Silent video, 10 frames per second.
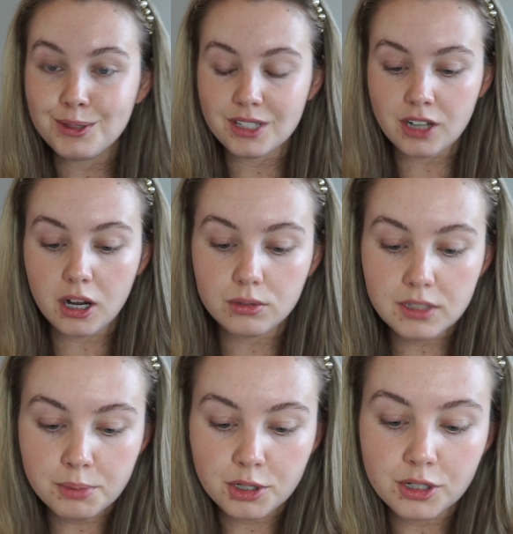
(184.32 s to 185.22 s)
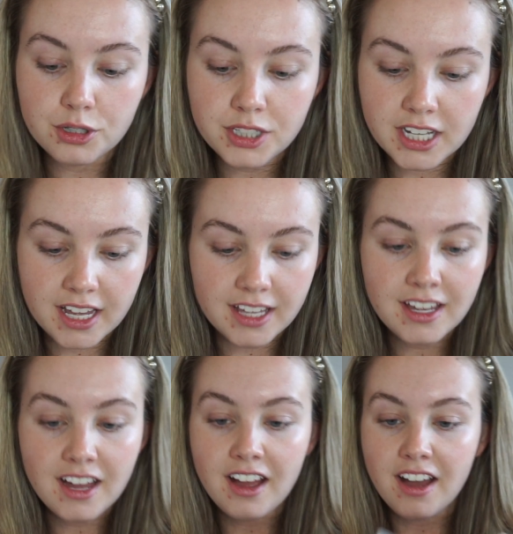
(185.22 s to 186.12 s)
an oldie but a goodie.
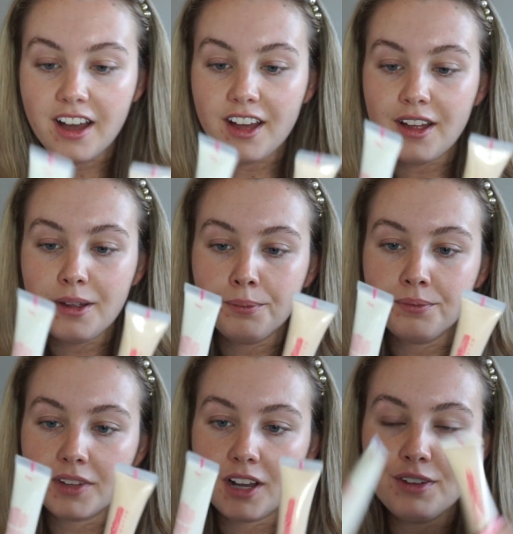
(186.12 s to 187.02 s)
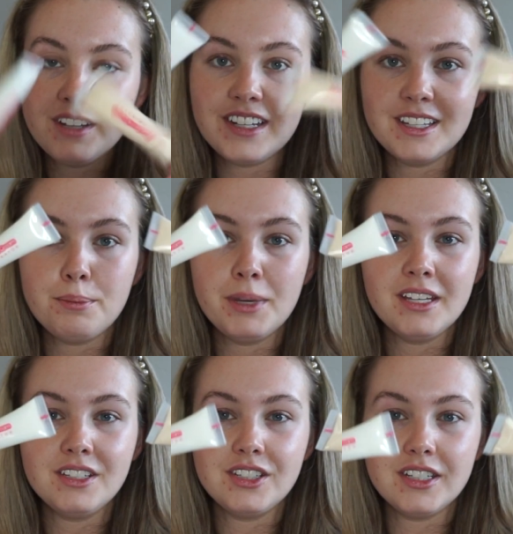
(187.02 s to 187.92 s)
I found out the
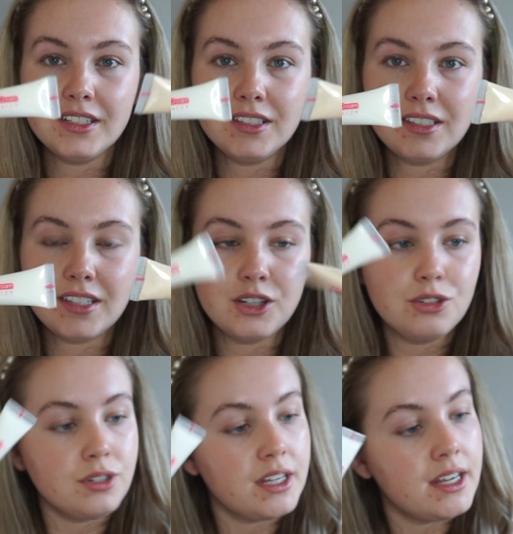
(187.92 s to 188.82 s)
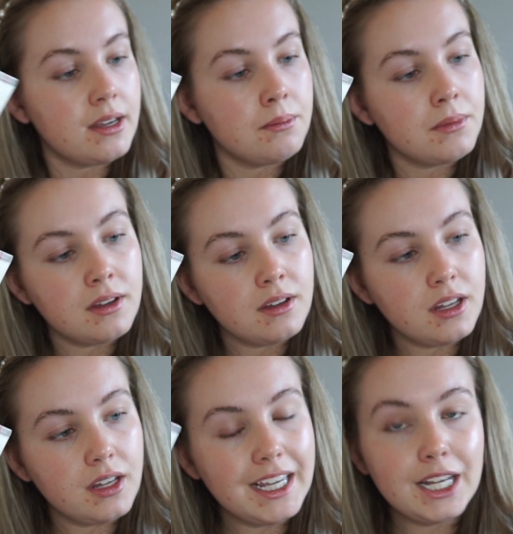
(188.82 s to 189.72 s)
Peaches and Cream
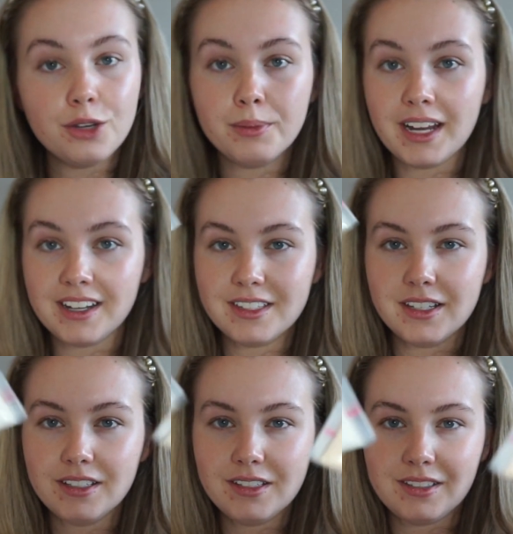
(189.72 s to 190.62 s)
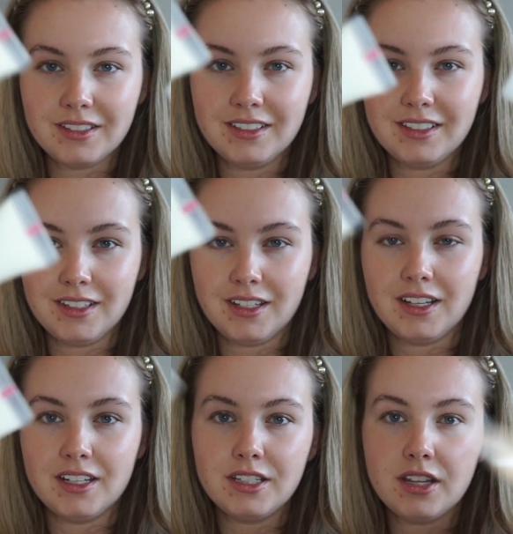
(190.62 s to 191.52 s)
Illuminators.
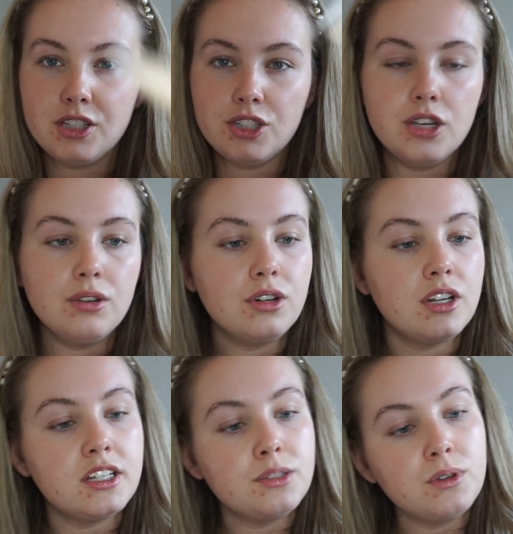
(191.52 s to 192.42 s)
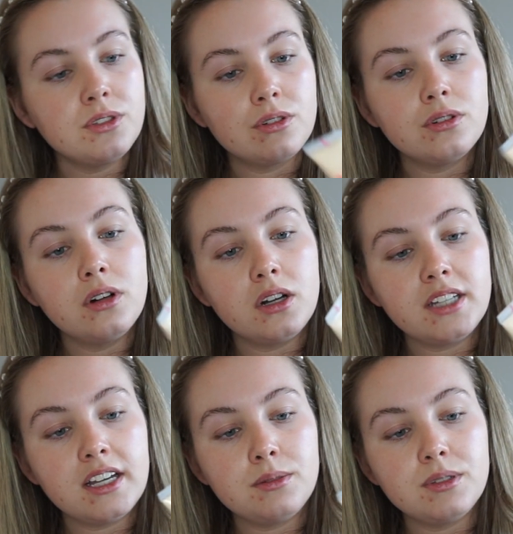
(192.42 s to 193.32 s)
So there's two colours. One's called
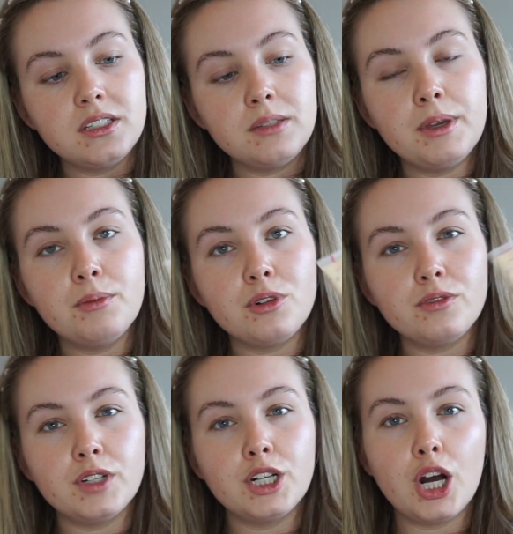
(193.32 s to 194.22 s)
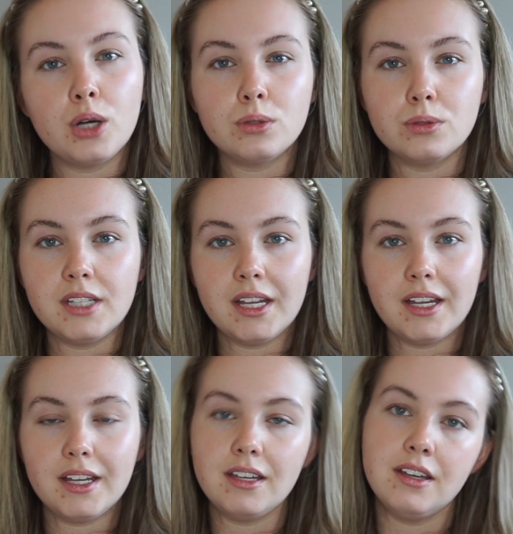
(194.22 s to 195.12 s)
Goddess, which is a bit more of a
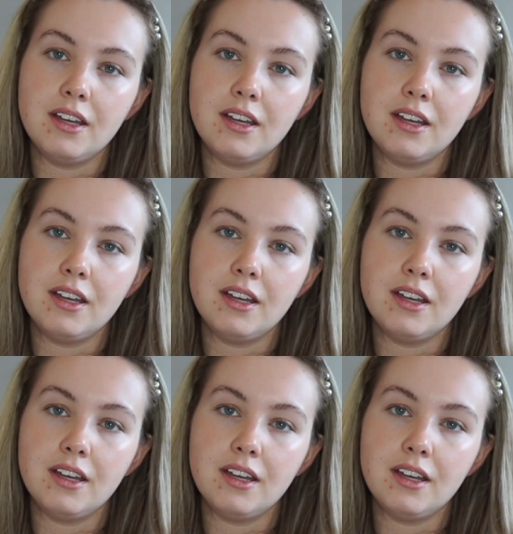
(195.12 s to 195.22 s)
goldy